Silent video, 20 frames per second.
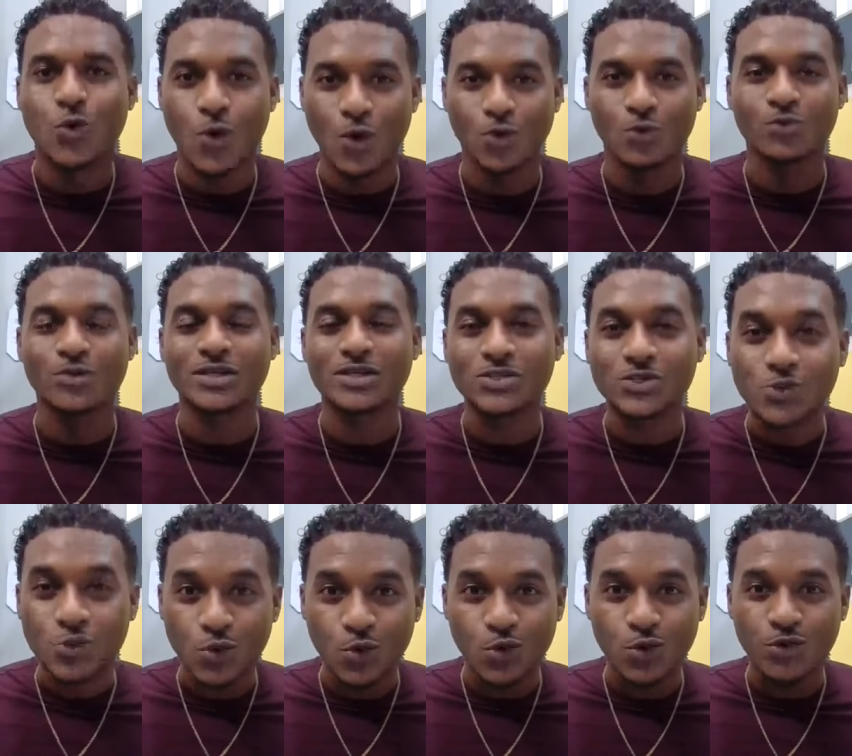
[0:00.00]
always
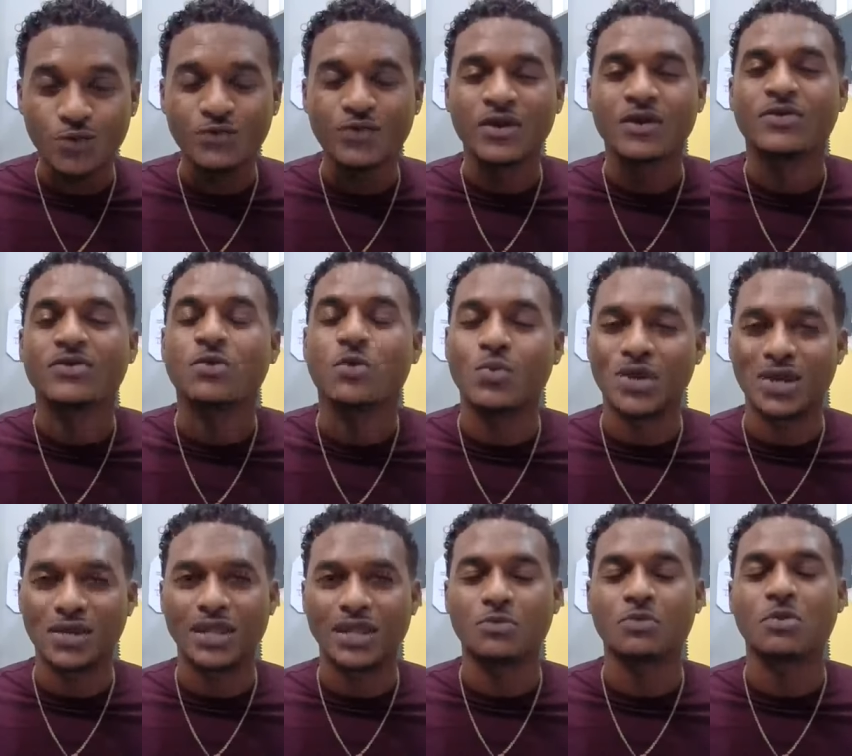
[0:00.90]
go the
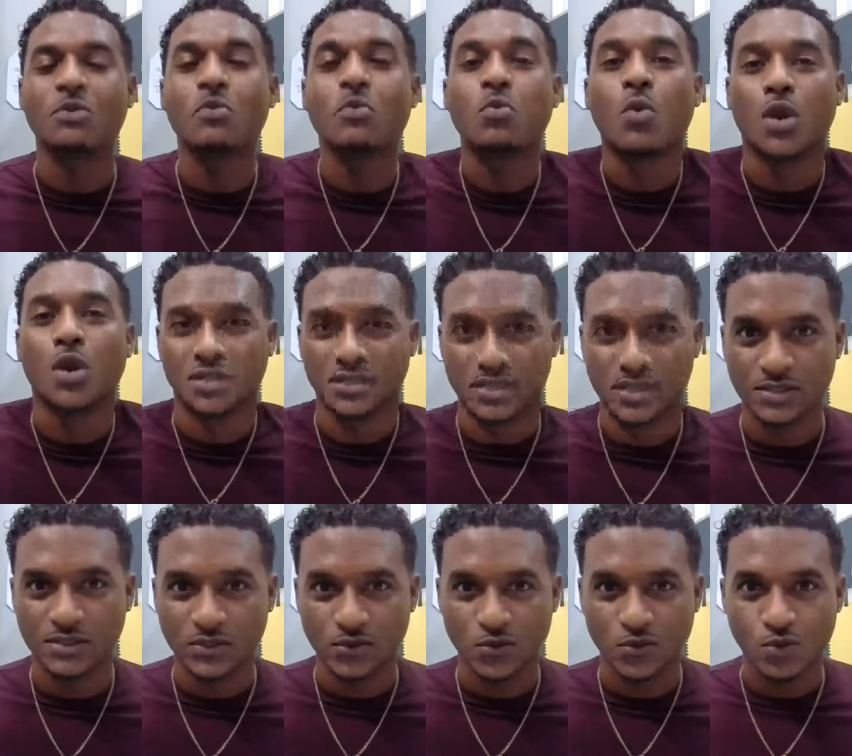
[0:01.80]
way that we want
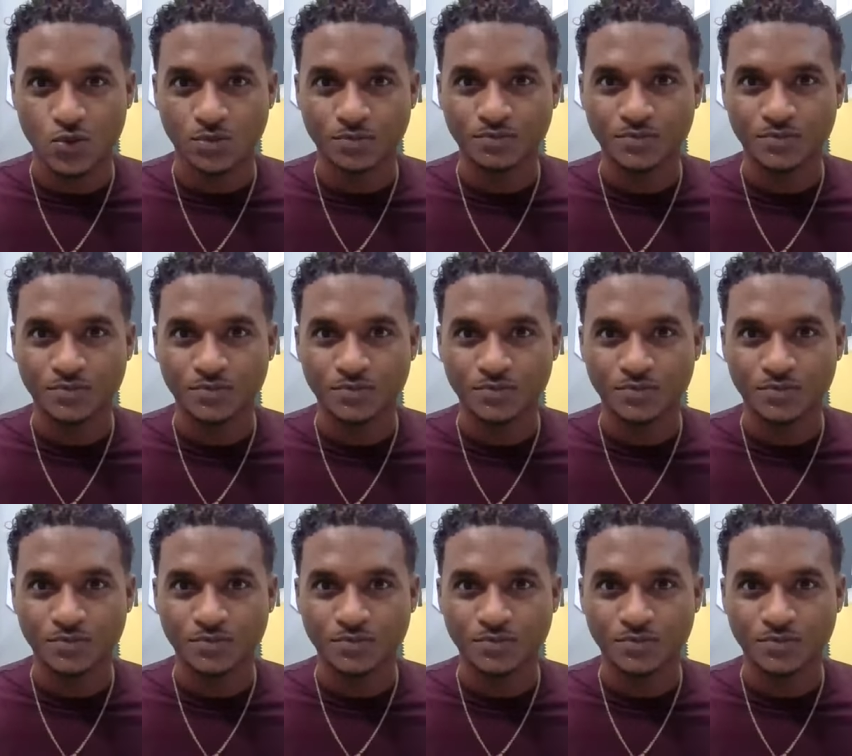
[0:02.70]
it to go.